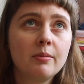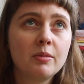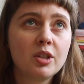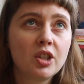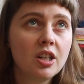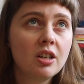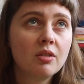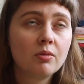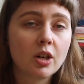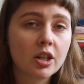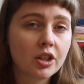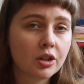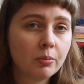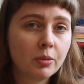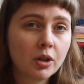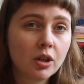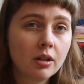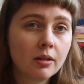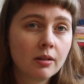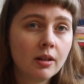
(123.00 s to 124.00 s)
machine
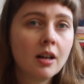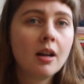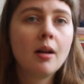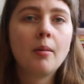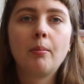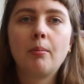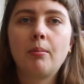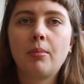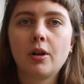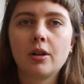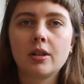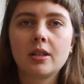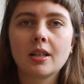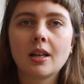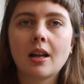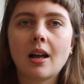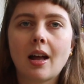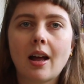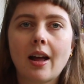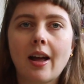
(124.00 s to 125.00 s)
washable,
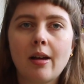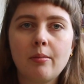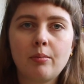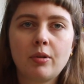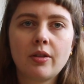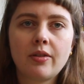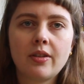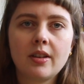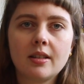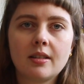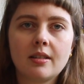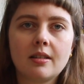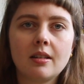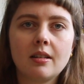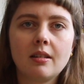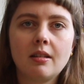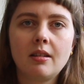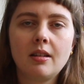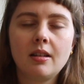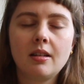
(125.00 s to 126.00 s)
but I put this
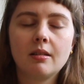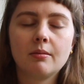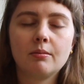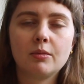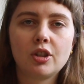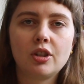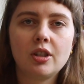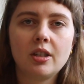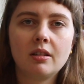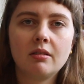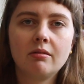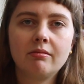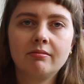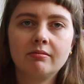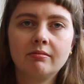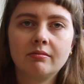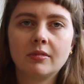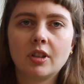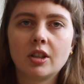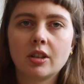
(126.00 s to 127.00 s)
in the
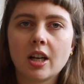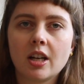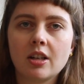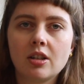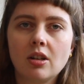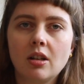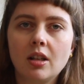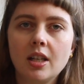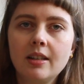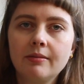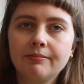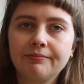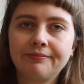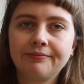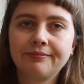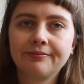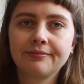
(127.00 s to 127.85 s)
machine occasionally,